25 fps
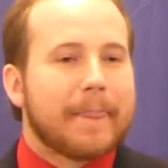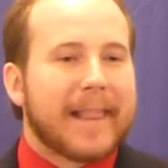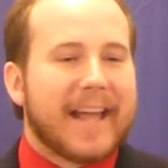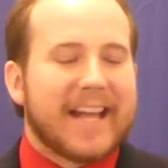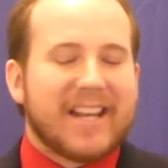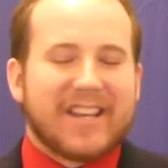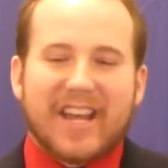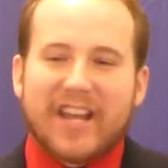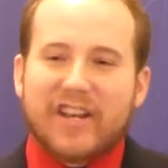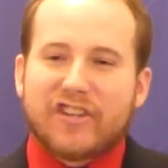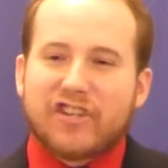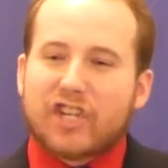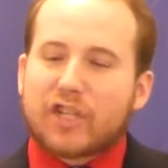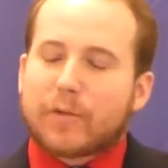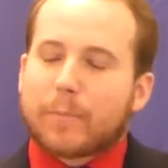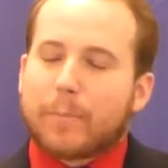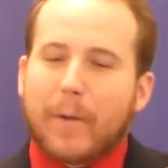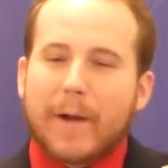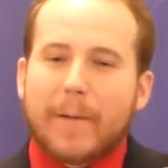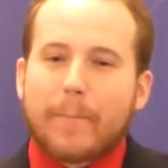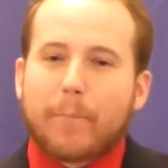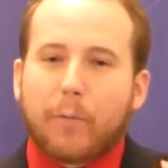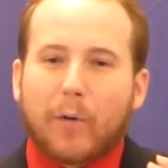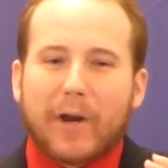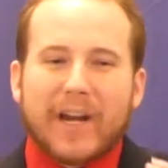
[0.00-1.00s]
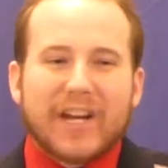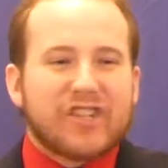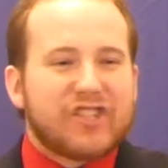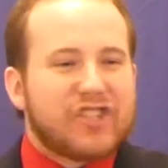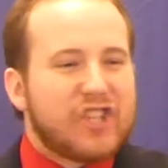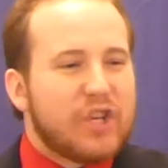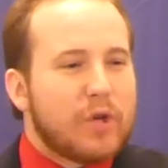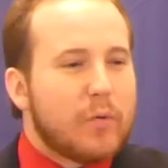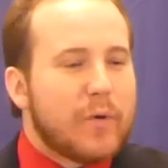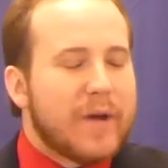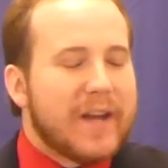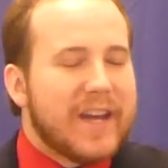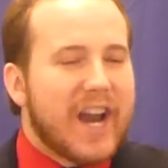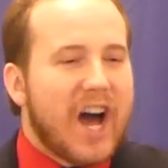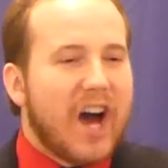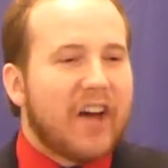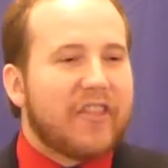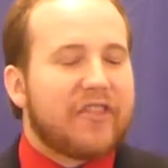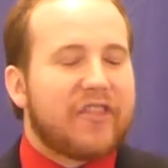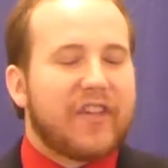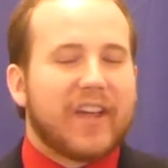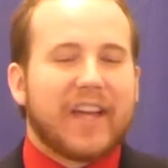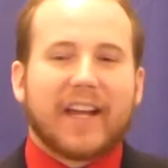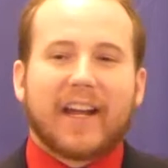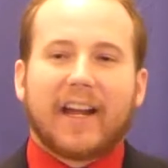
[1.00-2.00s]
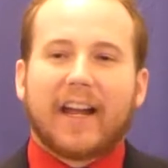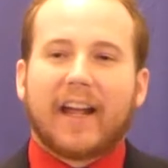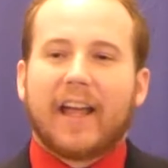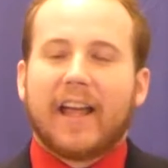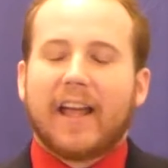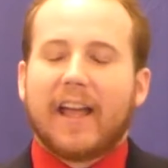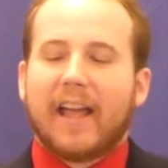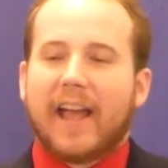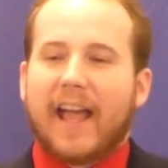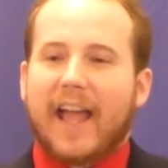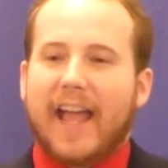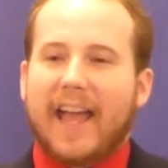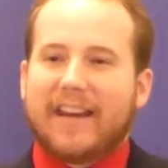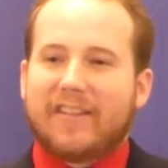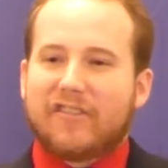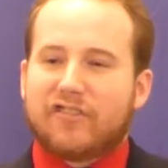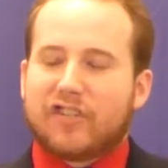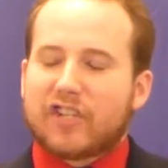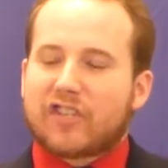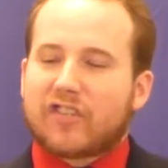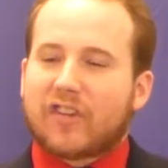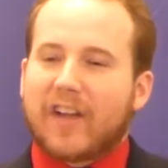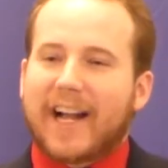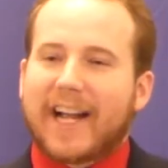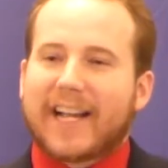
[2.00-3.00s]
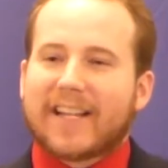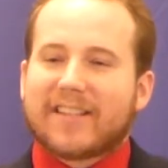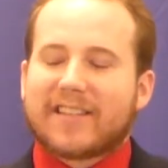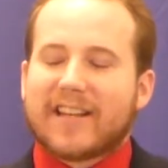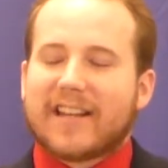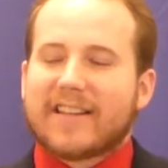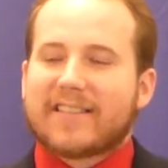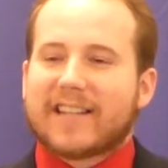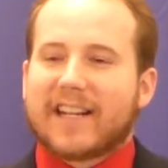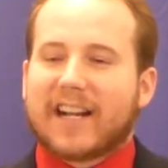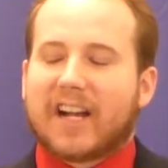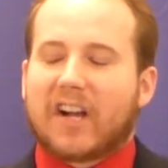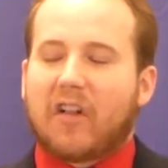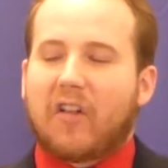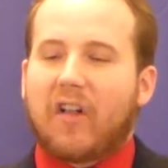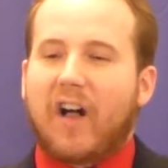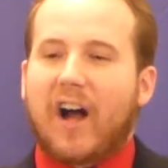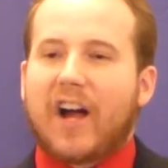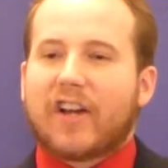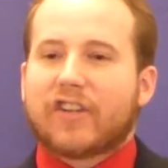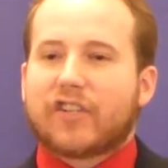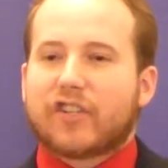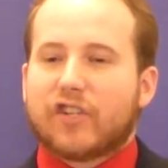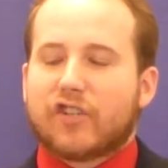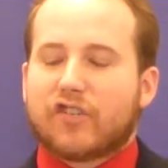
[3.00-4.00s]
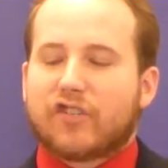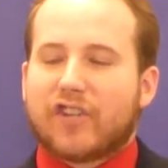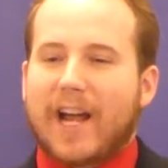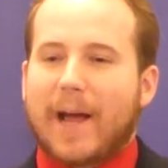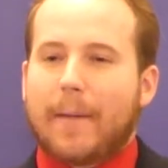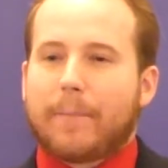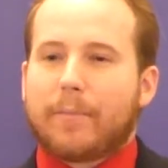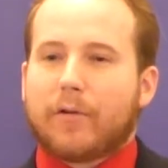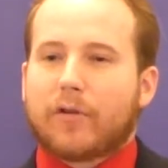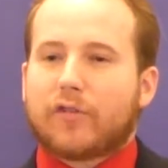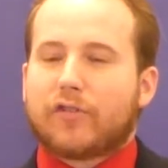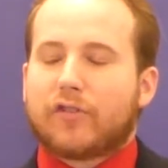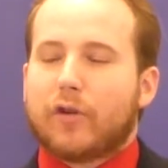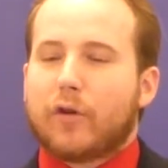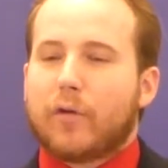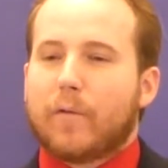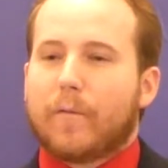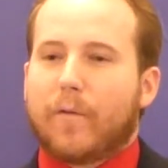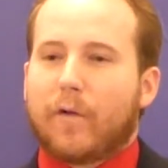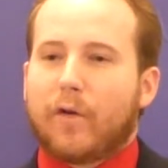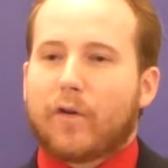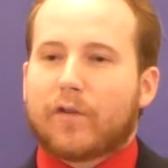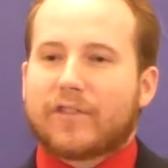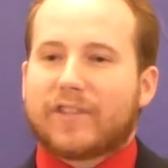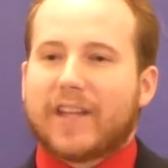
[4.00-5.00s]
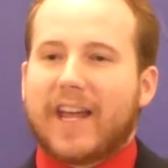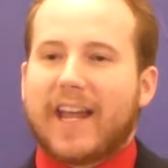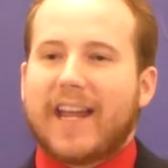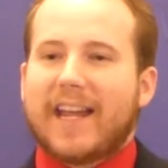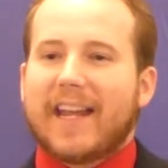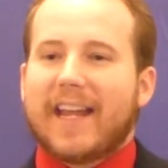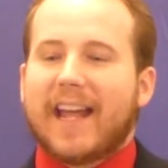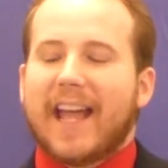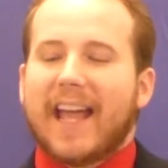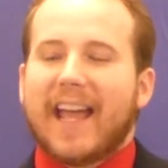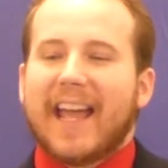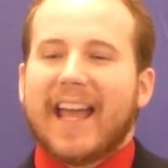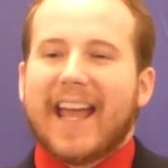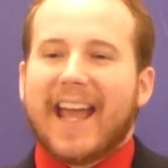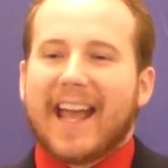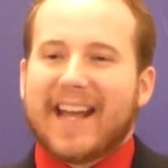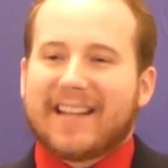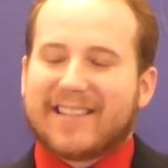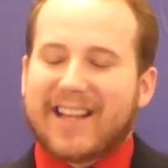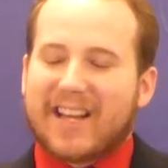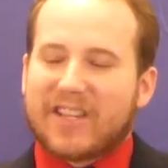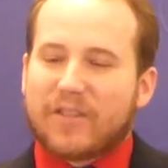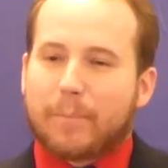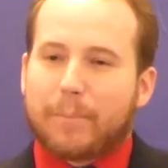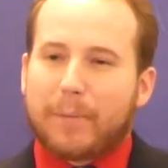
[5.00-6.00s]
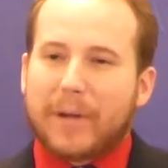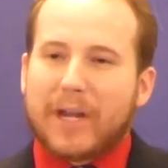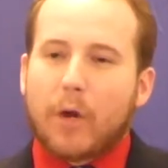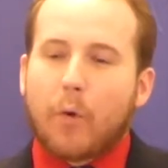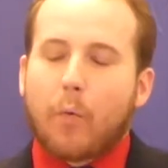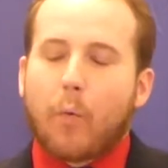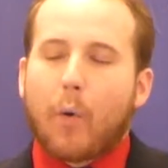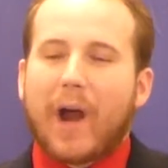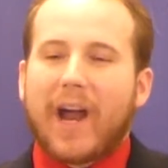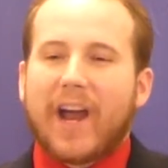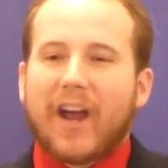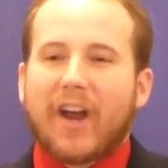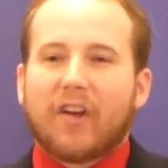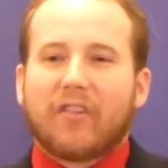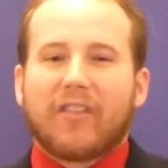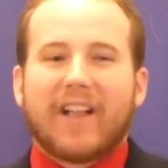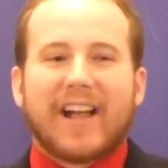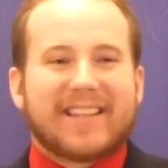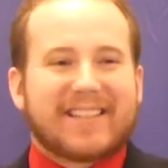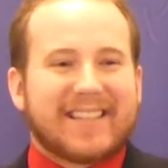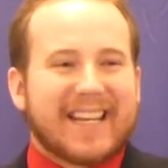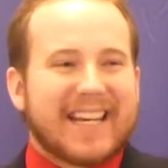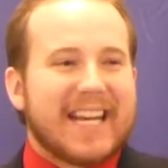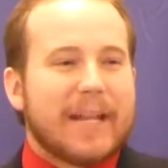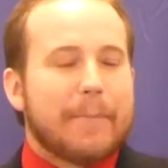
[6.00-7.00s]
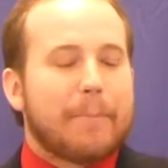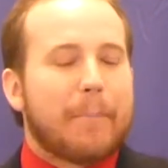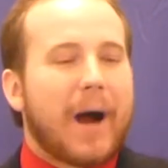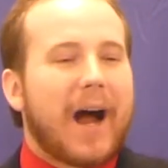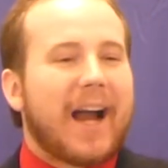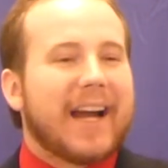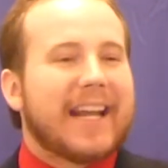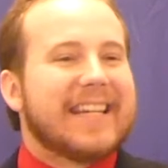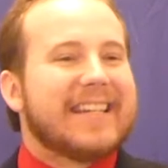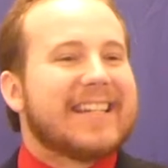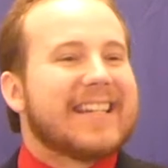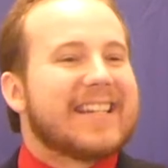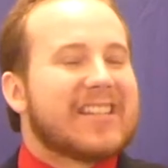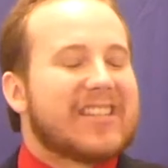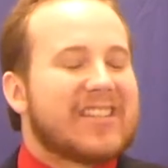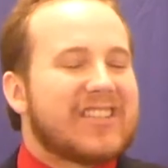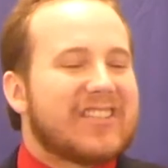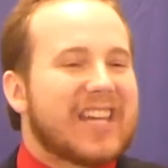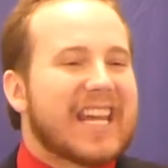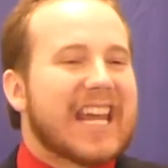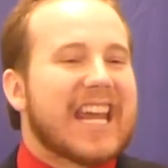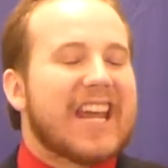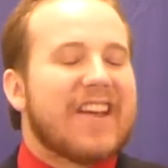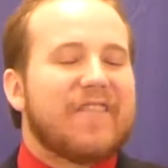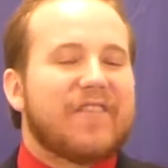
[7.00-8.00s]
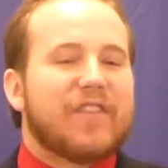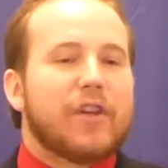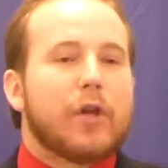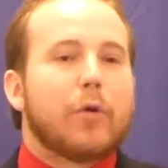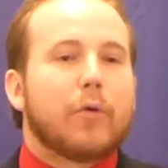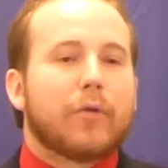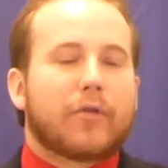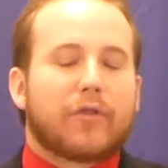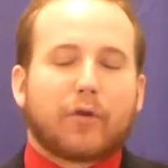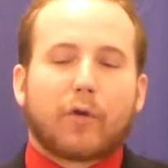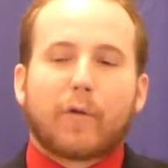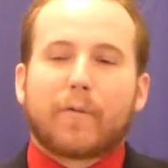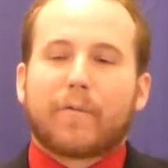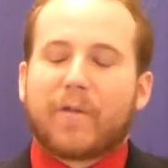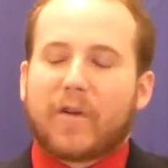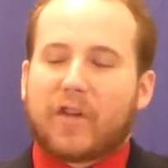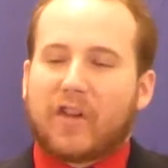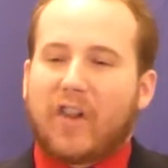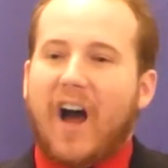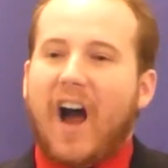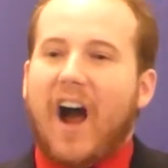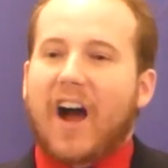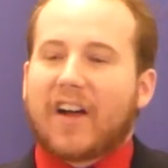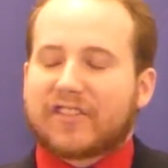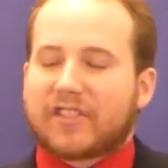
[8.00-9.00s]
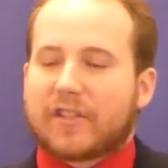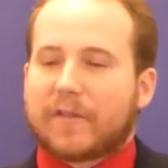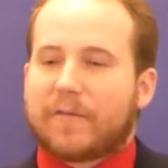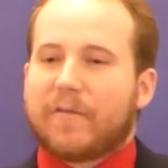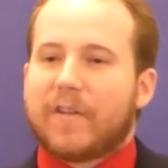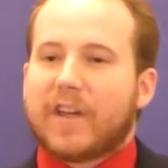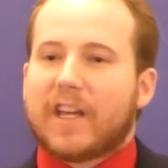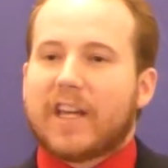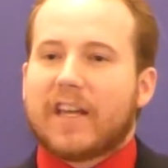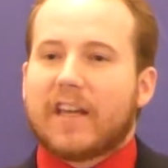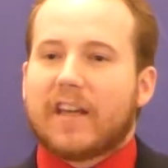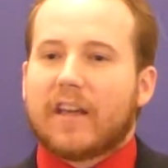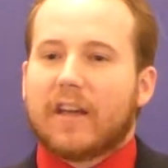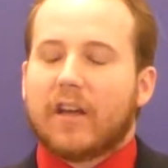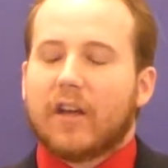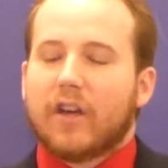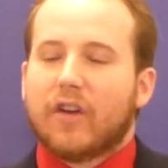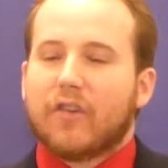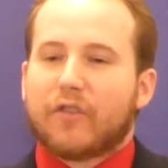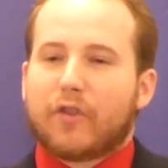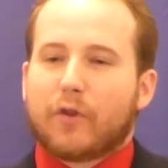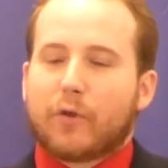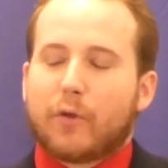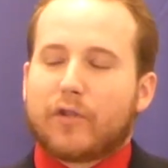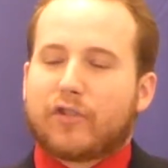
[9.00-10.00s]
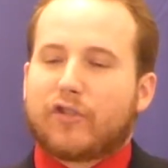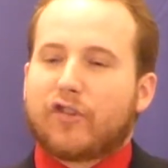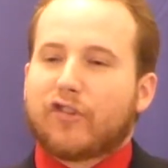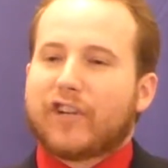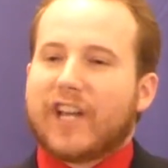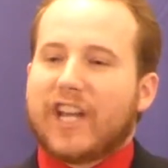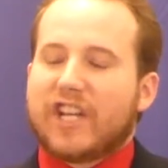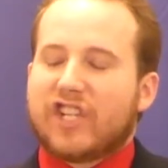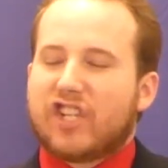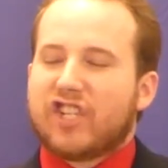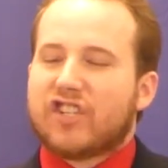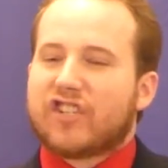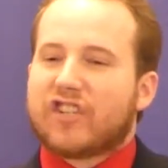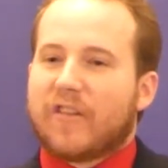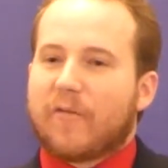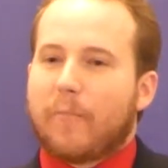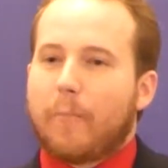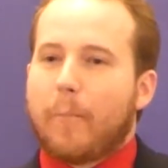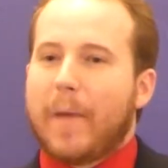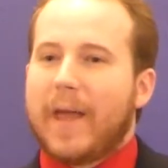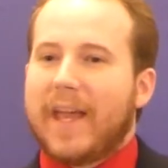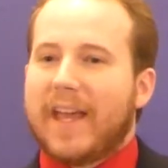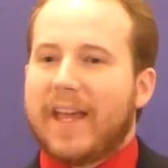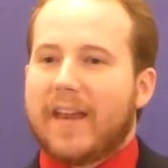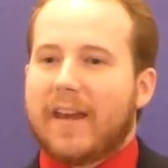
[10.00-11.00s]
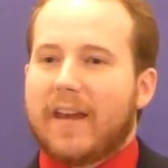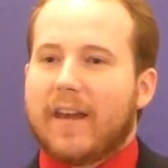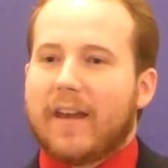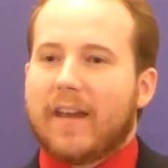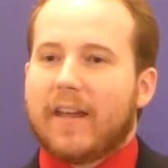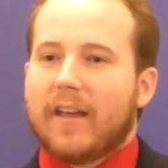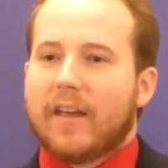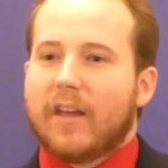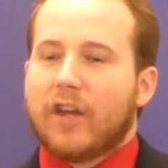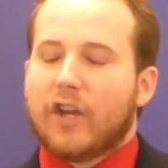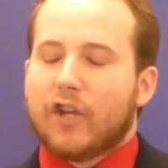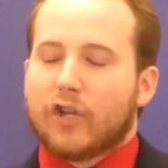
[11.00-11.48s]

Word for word: It, it just it brings you nothing. And just like it says in Colossians chapter 2, verse 8, it says, Beware lest anybody deceive you through philosophy, through the traditions of men.